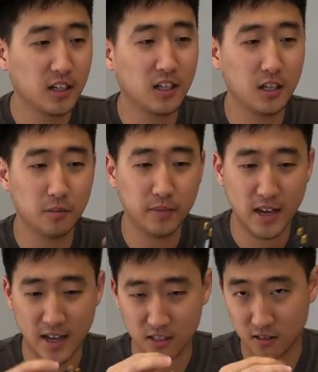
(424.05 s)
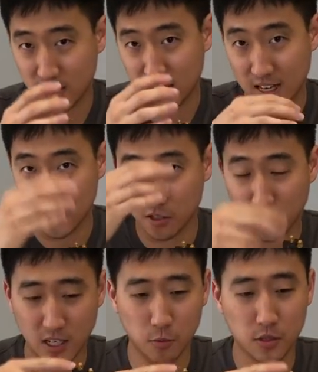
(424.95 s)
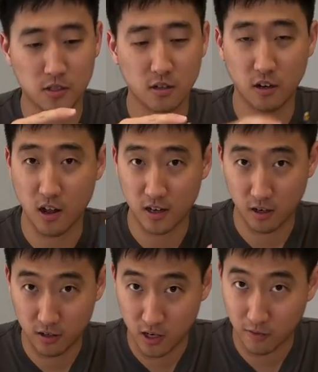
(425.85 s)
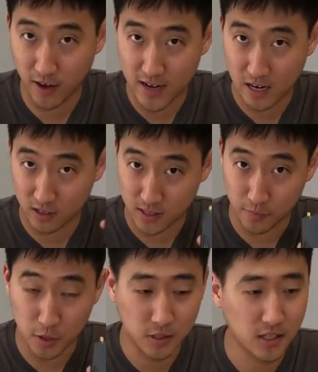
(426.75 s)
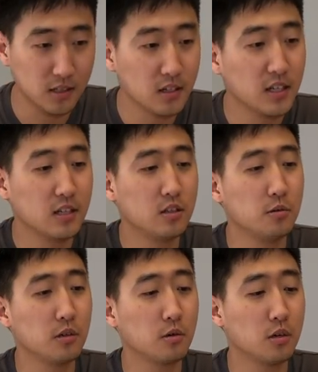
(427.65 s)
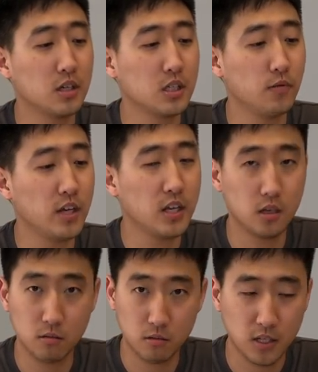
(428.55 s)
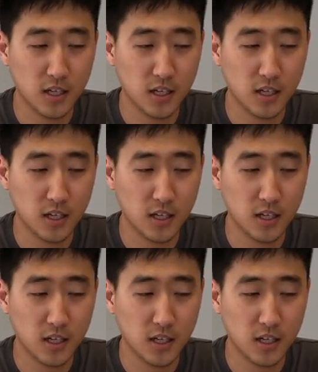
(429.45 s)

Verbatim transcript: Um, it has antennas on here, which are not on here right now because I'm using it to record this video.